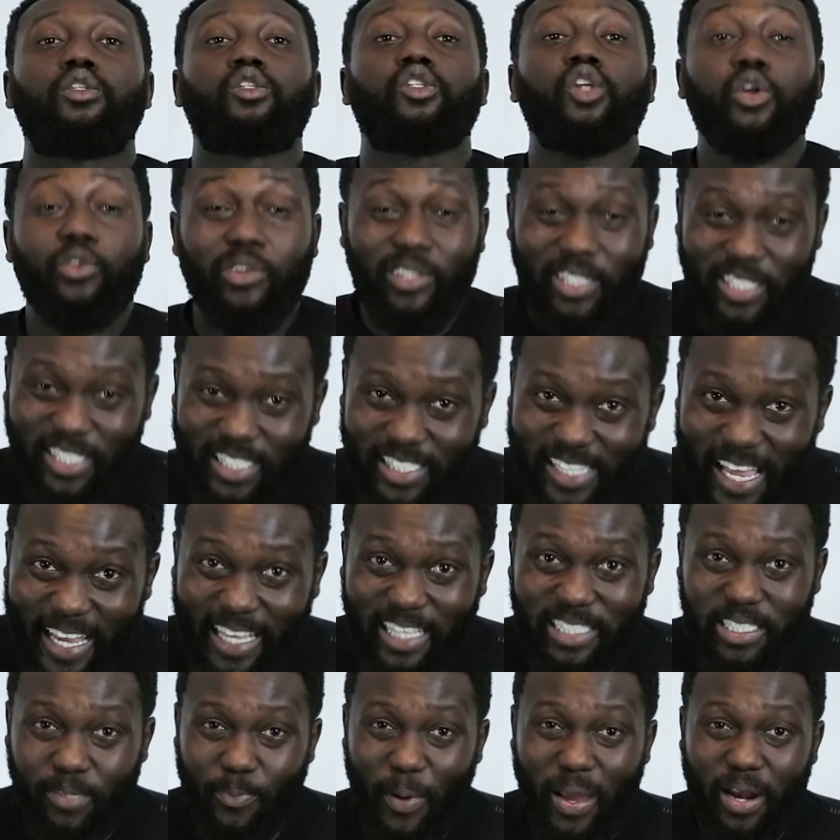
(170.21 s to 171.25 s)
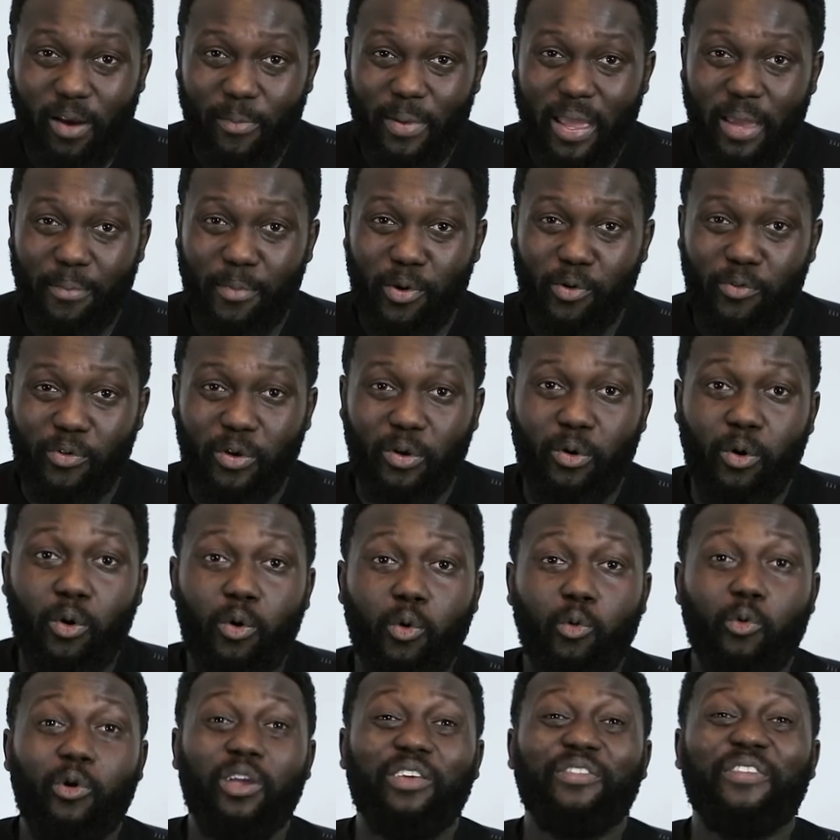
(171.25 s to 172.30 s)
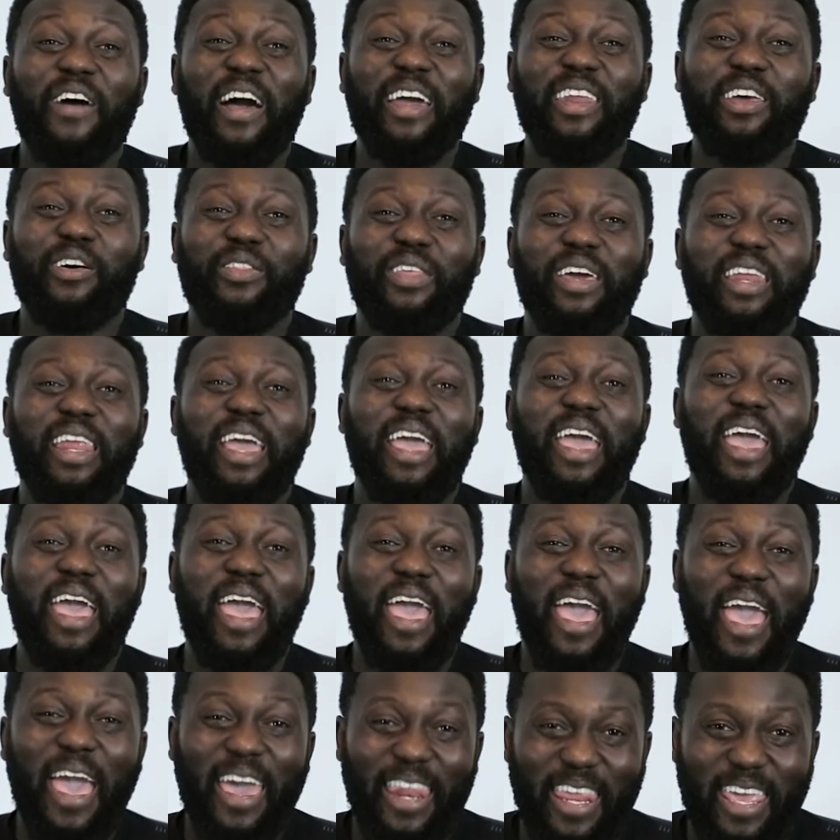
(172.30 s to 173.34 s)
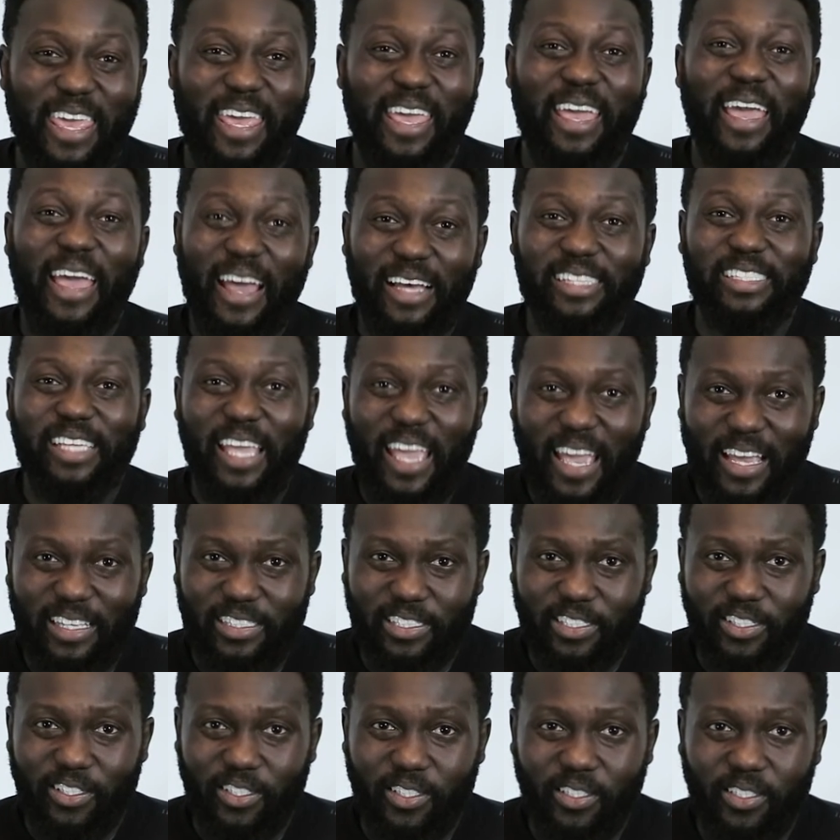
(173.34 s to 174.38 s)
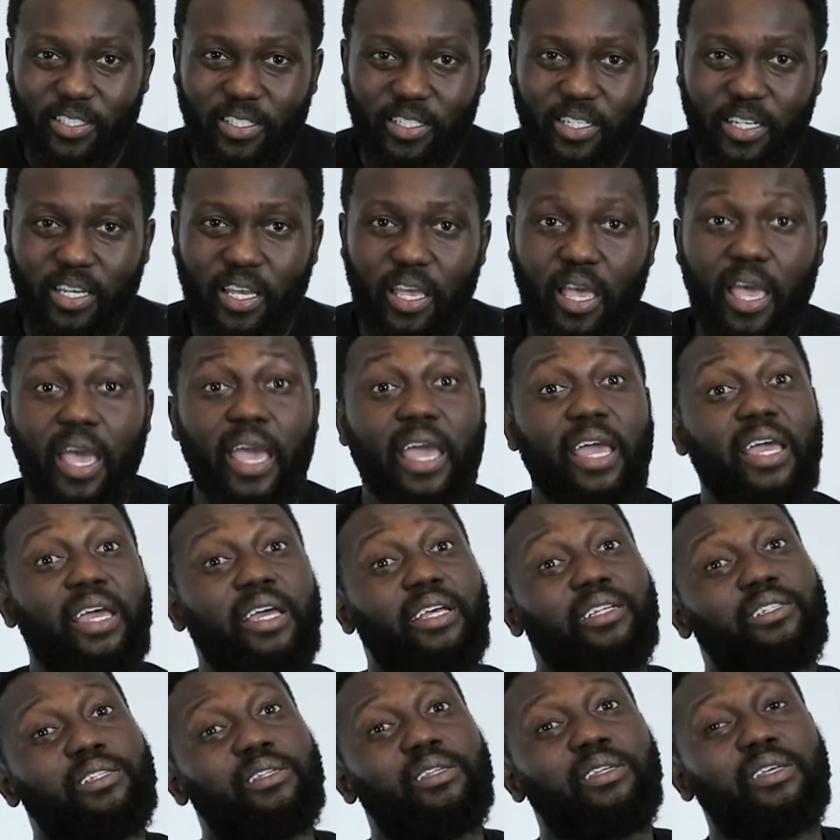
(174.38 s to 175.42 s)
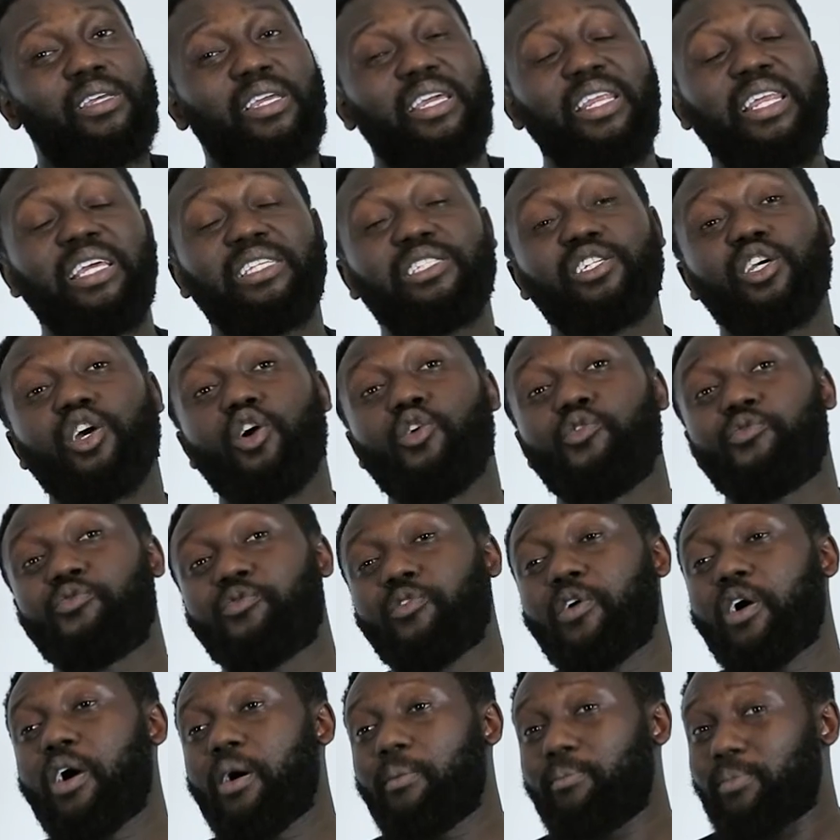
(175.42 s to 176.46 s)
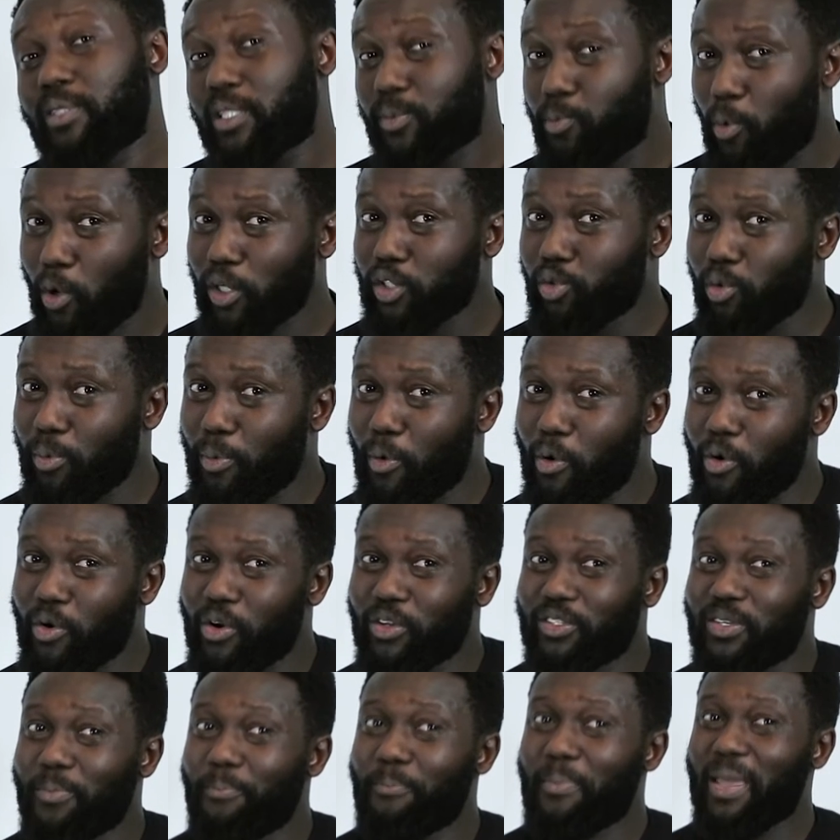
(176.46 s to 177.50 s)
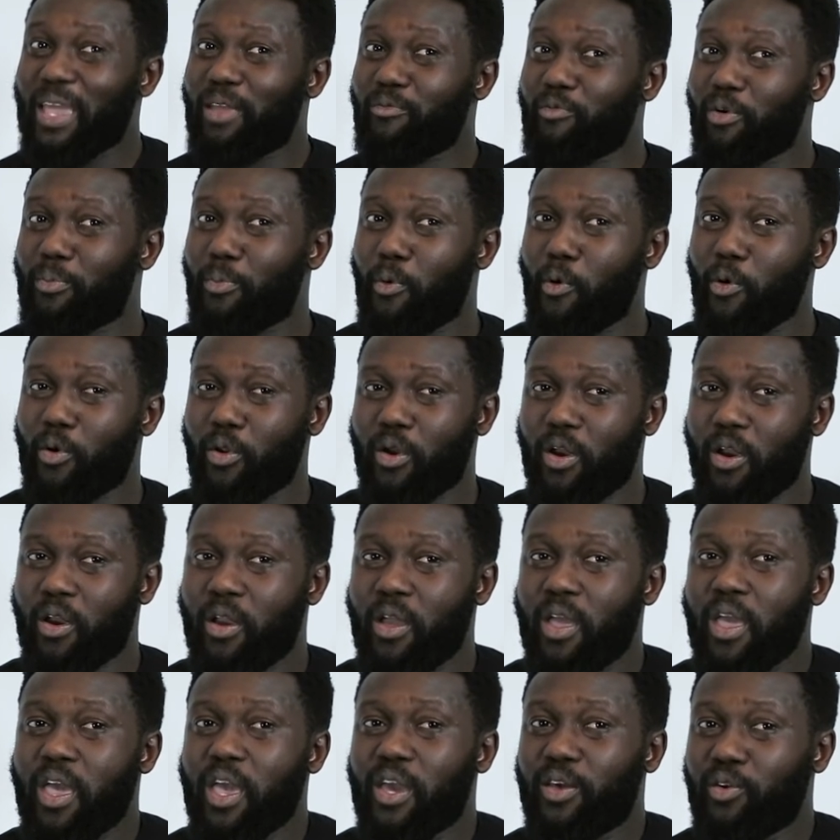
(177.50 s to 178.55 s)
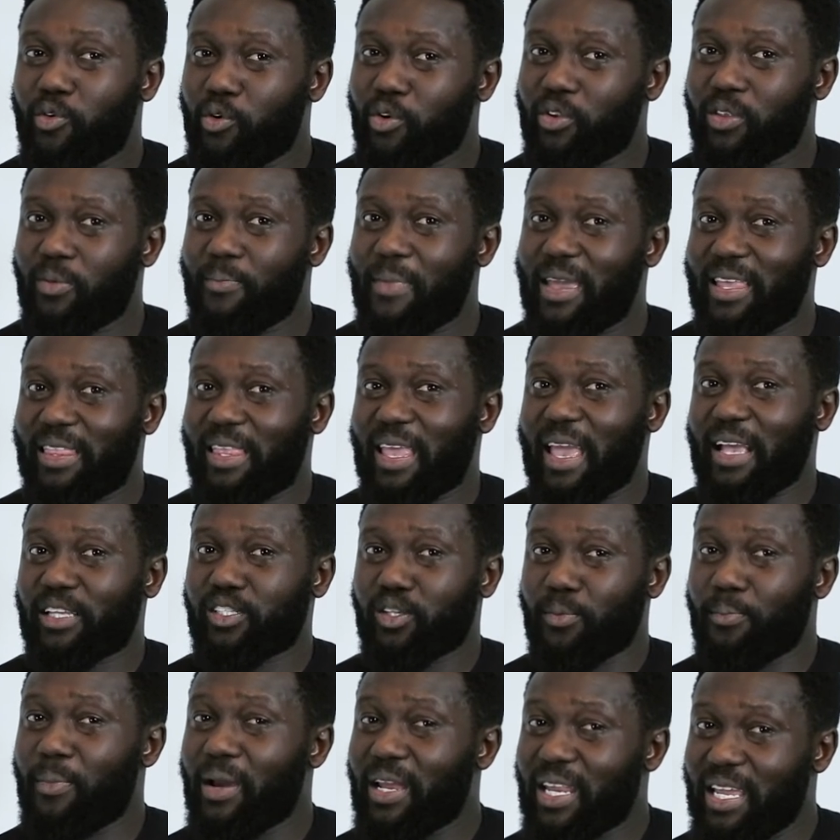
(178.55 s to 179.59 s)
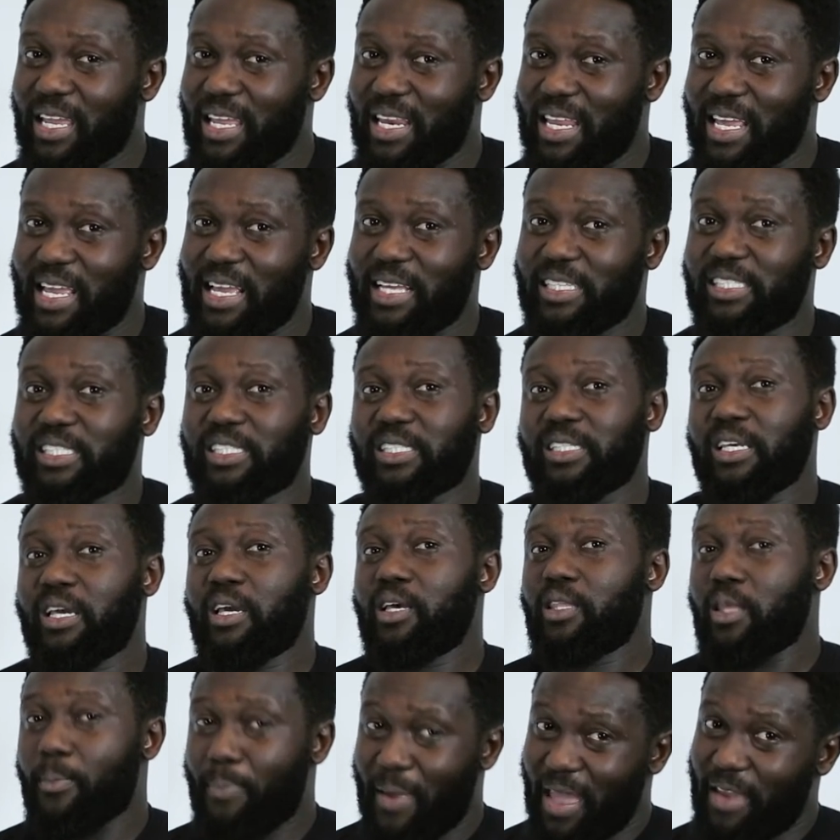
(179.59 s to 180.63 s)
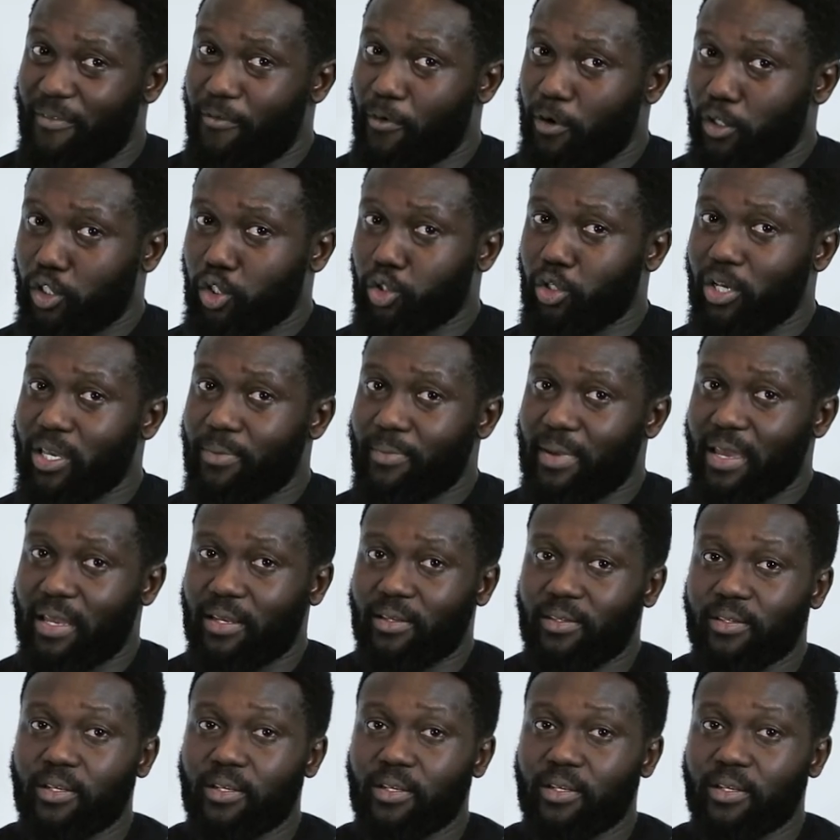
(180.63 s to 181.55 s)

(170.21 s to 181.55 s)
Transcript: During the second Spider-Man movie, we find out that Eddie has cancer, and he needs to go from sports reporter to main reporter in order to make the extra money he needs to pay for his treatment.